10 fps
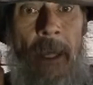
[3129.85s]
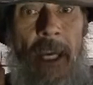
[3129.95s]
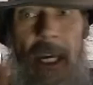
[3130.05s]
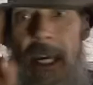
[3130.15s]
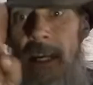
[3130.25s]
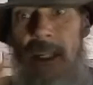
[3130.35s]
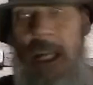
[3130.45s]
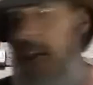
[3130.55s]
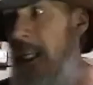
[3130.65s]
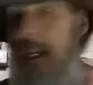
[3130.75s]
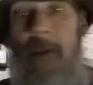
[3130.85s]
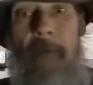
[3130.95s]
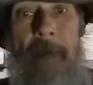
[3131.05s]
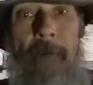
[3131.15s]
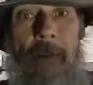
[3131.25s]
He is telling other
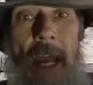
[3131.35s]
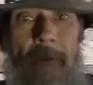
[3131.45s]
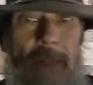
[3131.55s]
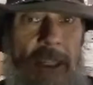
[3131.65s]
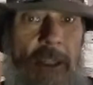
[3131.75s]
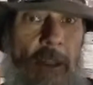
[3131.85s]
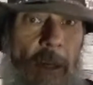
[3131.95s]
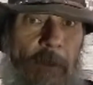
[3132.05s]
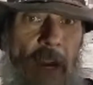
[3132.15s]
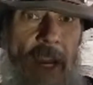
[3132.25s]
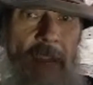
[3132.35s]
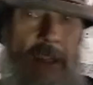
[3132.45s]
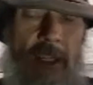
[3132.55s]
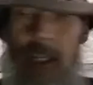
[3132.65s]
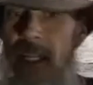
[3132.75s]
people that was his girlfriend.
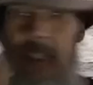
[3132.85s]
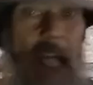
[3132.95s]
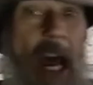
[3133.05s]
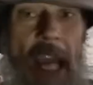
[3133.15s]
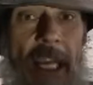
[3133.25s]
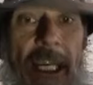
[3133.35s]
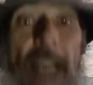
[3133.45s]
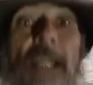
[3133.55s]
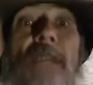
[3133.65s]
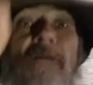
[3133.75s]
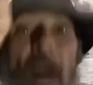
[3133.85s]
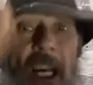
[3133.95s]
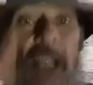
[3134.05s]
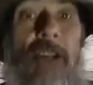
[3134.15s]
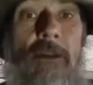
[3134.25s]
He's lying. Get this
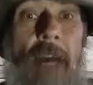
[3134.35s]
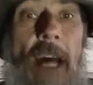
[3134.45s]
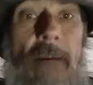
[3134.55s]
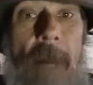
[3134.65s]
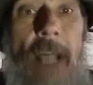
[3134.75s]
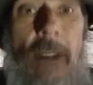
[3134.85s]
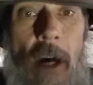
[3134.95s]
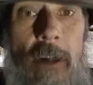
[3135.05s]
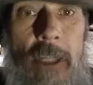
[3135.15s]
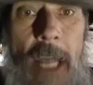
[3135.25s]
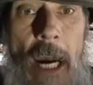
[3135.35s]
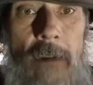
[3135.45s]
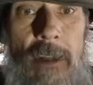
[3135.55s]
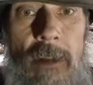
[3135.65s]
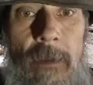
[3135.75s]
fucking dude out of my daughter's
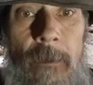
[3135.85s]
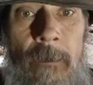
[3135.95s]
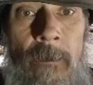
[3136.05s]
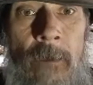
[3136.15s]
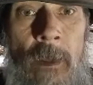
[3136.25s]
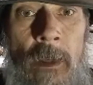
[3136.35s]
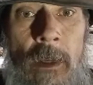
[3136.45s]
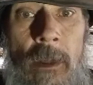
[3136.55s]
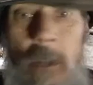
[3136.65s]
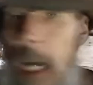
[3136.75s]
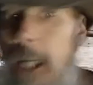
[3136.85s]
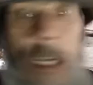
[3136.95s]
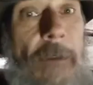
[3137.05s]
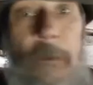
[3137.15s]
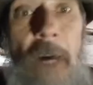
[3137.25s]
house. I don't
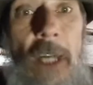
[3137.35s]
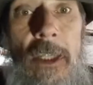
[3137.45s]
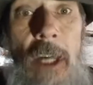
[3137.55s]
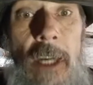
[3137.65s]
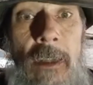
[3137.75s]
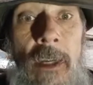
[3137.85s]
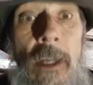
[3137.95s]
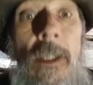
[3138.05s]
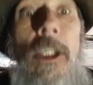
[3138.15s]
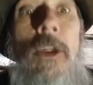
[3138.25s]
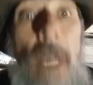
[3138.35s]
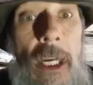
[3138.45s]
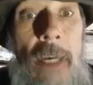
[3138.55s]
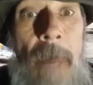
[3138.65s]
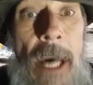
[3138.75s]
give a fuck, son. You get
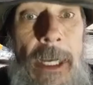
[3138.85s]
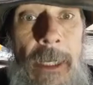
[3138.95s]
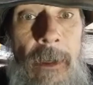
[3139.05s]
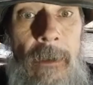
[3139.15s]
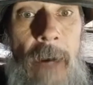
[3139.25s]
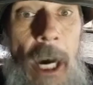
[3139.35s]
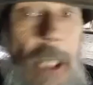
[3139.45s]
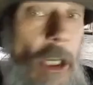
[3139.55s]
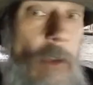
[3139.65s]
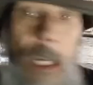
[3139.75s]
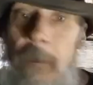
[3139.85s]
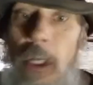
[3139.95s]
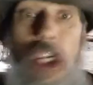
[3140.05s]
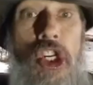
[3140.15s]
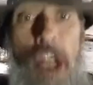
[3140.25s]
him out of here. I don't give a
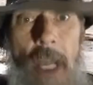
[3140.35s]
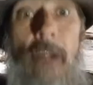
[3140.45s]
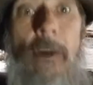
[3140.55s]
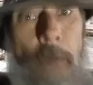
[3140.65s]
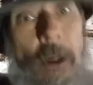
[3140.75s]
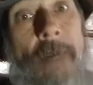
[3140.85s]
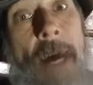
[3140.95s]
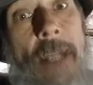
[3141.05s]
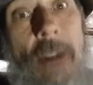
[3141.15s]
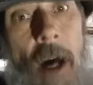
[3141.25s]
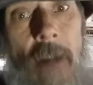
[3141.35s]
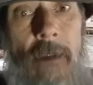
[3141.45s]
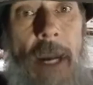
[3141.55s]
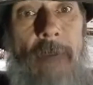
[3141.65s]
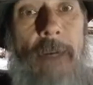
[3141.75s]
shit. You're putting my
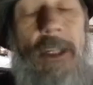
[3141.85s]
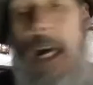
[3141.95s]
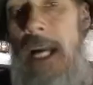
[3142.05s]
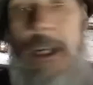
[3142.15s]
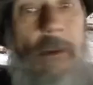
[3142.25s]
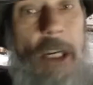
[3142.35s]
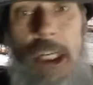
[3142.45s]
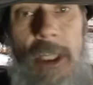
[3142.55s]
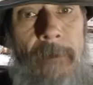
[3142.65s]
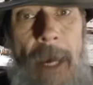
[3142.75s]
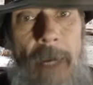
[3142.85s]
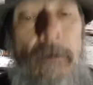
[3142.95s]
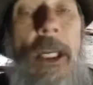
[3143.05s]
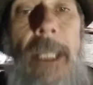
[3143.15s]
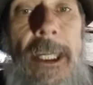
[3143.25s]
daughter at risk. I know you just met him,
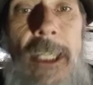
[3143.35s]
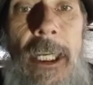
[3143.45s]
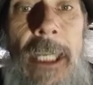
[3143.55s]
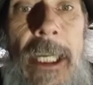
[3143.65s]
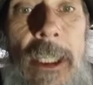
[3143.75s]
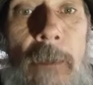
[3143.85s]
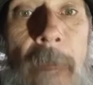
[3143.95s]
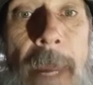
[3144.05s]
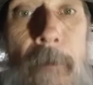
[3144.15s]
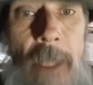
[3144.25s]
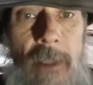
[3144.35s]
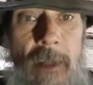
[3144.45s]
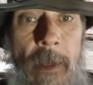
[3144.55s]
but listen, he's a rapist.